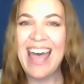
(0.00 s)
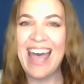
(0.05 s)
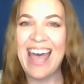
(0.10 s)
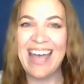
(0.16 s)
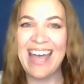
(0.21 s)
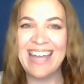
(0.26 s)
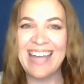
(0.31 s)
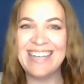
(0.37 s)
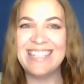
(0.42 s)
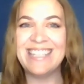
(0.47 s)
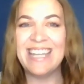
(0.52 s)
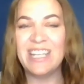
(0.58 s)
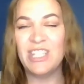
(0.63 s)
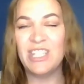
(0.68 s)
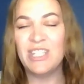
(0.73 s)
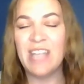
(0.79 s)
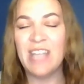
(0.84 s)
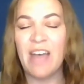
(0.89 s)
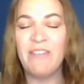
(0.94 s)
and
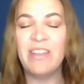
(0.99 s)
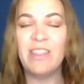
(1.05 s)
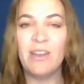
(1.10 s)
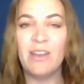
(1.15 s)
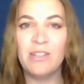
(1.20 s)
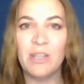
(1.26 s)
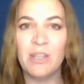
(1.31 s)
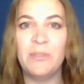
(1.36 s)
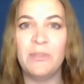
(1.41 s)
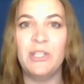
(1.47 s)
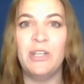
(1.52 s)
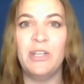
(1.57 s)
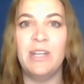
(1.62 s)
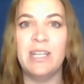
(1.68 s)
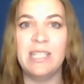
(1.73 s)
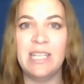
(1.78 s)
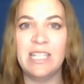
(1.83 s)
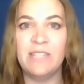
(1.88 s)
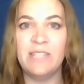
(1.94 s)
just having those
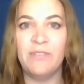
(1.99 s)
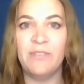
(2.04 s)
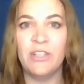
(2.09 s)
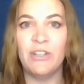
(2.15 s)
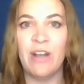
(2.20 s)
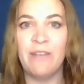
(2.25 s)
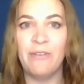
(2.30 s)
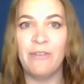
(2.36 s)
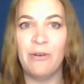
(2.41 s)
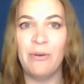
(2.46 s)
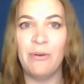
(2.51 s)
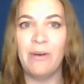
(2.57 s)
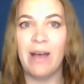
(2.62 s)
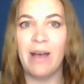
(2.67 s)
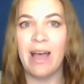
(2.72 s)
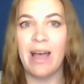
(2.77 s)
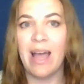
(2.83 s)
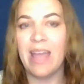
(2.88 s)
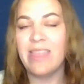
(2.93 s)
opportunities for
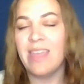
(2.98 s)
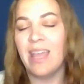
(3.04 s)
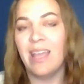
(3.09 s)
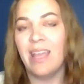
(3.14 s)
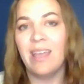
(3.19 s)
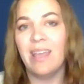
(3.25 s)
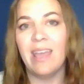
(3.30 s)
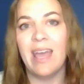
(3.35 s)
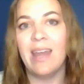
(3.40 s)
travel I think,